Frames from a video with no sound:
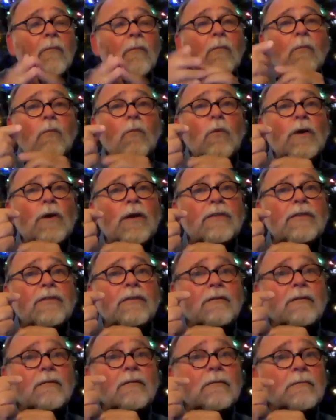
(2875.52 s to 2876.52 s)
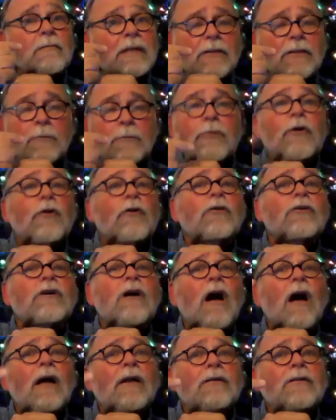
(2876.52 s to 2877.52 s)
with either pearl
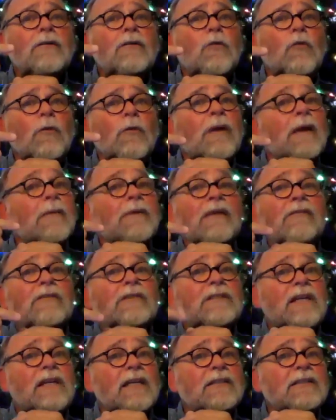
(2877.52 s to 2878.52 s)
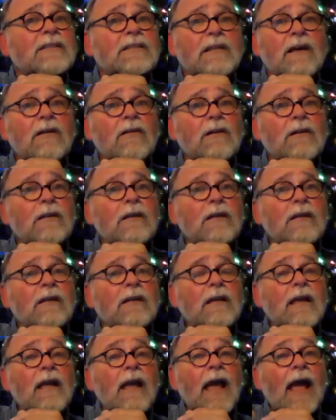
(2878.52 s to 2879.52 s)
cotton or maybe even tencel,
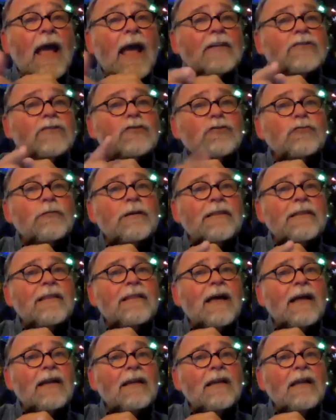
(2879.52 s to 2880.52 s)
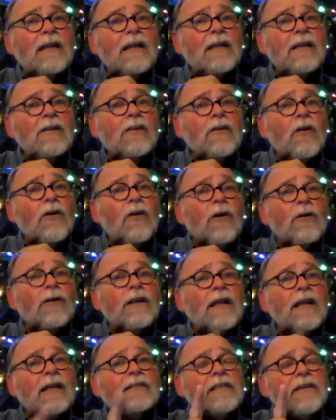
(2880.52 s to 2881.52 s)
and treat that knitting
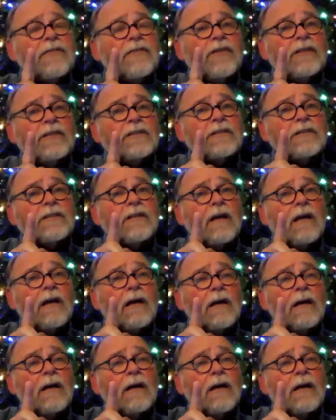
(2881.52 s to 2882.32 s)
yarn as if it's